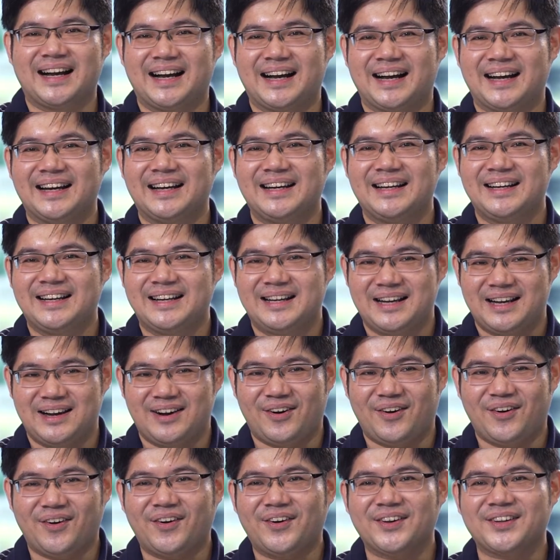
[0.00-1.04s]
uh,
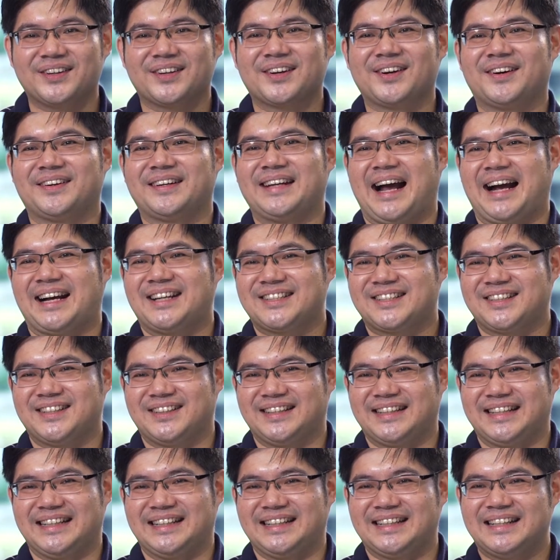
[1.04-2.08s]
all the
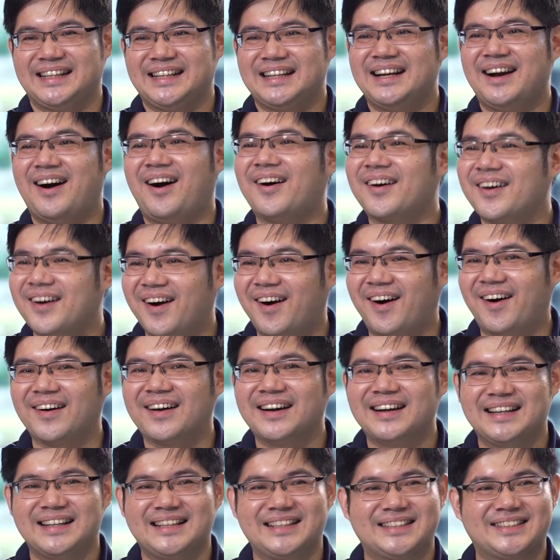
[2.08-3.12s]
connection in Hong Kong.
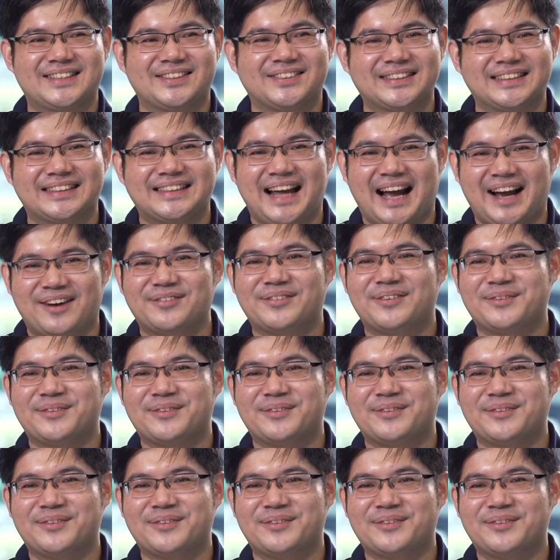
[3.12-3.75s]
So that